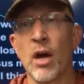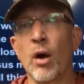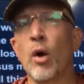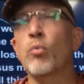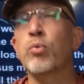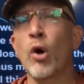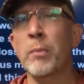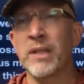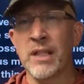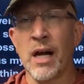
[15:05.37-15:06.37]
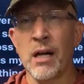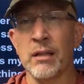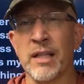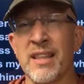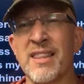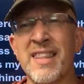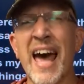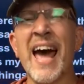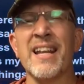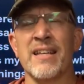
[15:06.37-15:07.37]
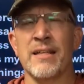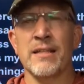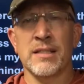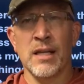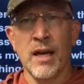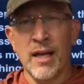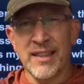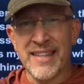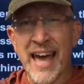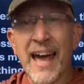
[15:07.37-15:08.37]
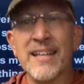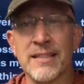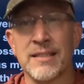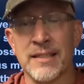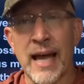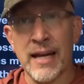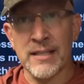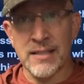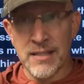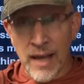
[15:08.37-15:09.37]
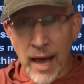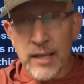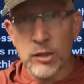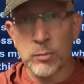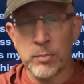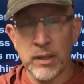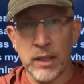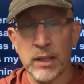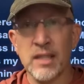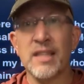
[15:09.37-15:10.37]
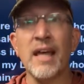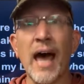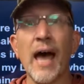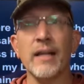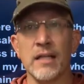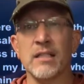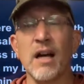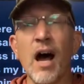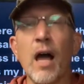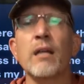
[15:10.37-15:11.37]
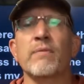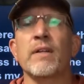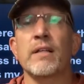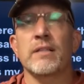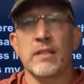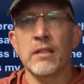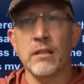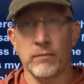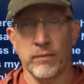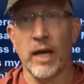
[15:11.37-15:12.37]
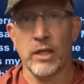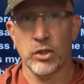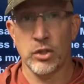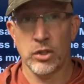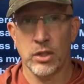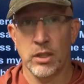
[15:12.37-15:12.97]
A Roman colony. That is that is status. That is big. That is confidence in the flesh.